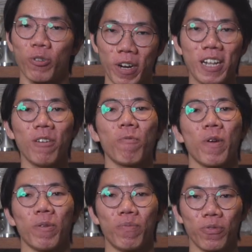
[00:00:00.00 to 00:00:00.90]
Try it out
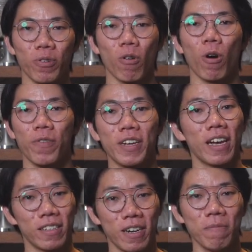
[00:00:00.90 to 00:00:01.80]
when you brew your coffee
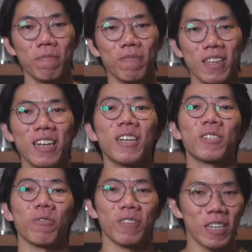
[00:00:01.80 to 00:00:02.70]
next time.
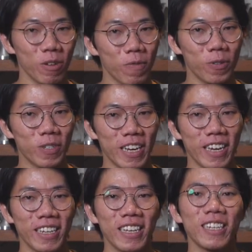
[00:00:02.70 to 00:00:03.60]
So that's all for
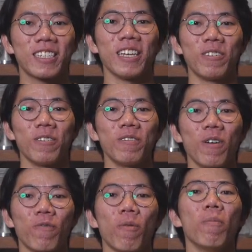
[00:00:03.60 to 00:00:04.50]
today. Stay tuned
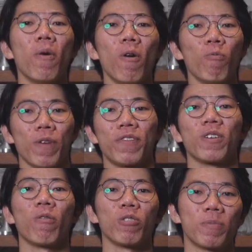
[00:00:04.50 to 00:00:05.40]
for more with
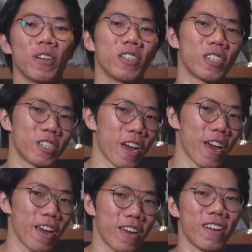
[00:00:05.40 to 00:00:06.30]
Ghostbird
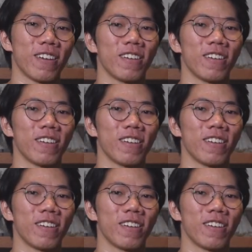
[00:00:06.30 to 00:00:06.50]
Share.